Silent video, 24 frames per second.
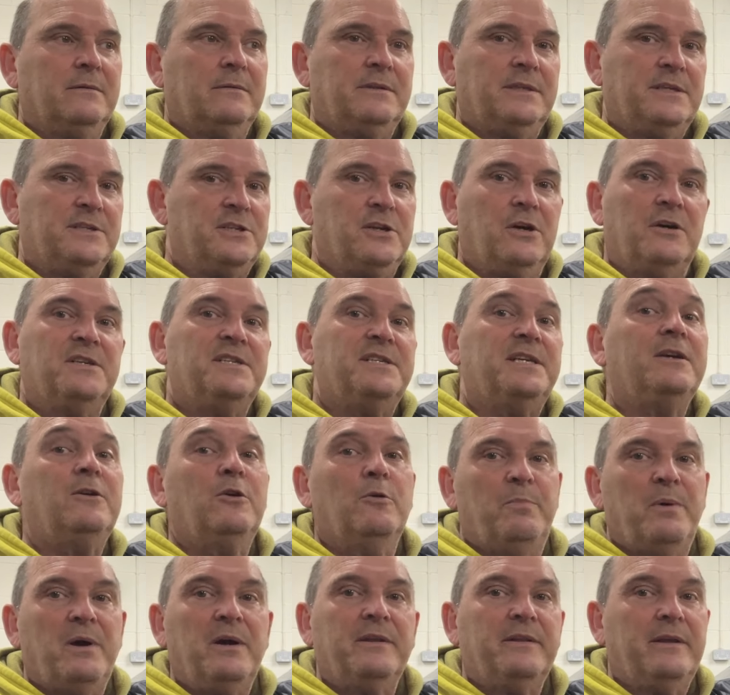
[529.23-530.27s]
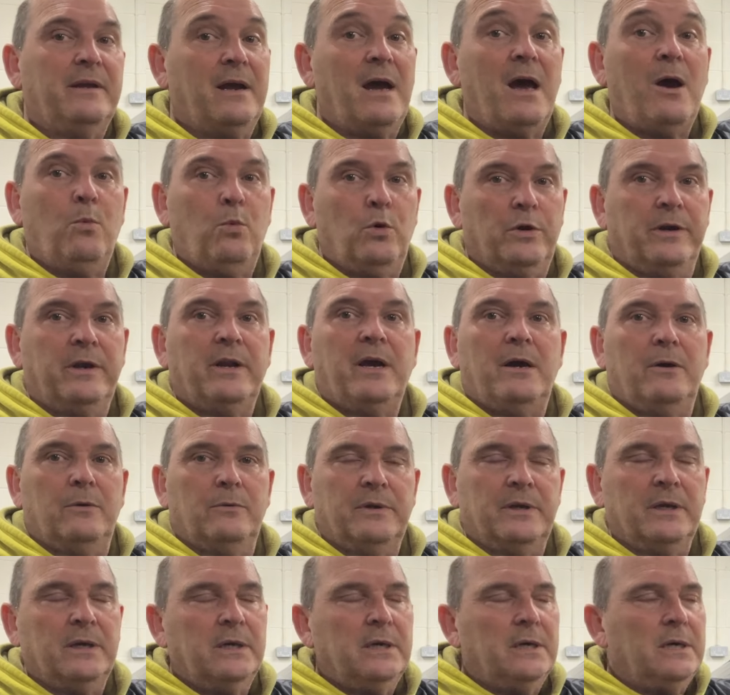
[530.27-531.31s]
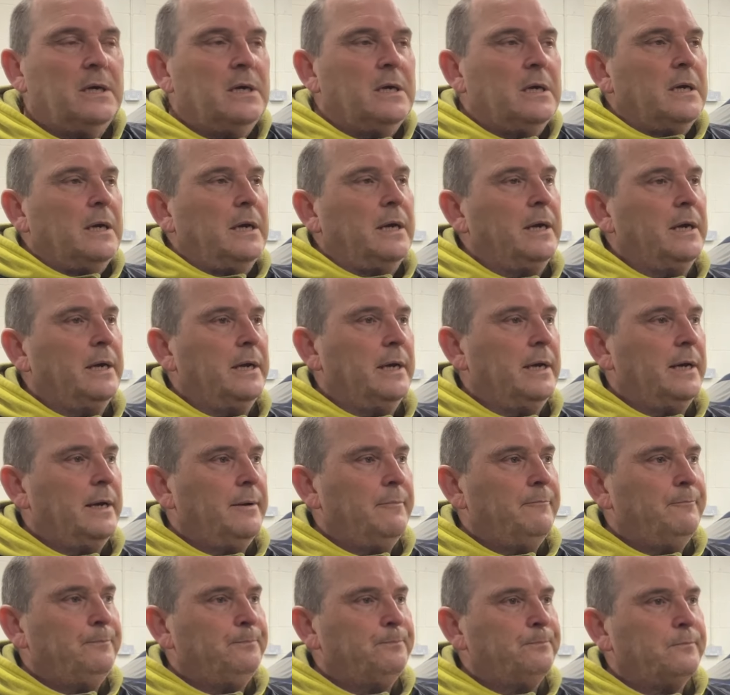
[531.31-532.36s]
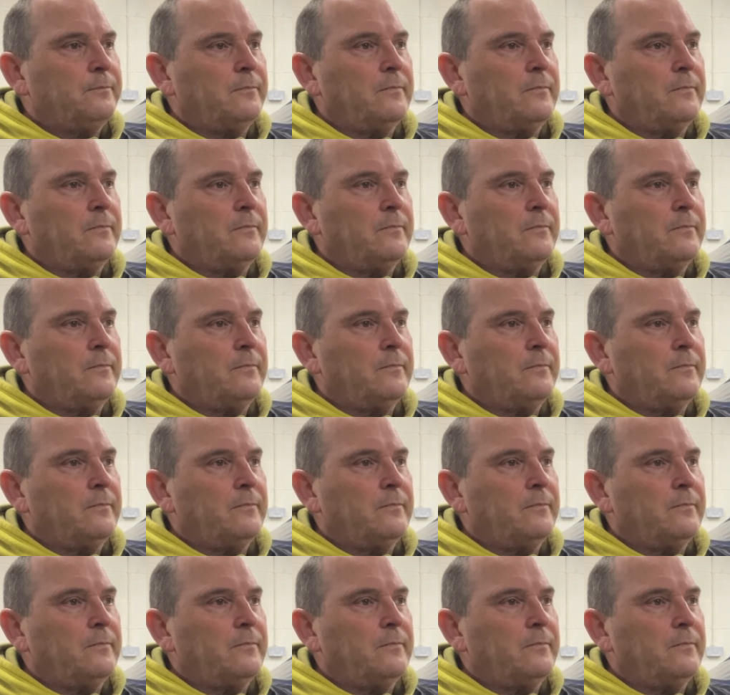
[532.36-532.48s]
There's not a single bike that I wouldn't own. Um,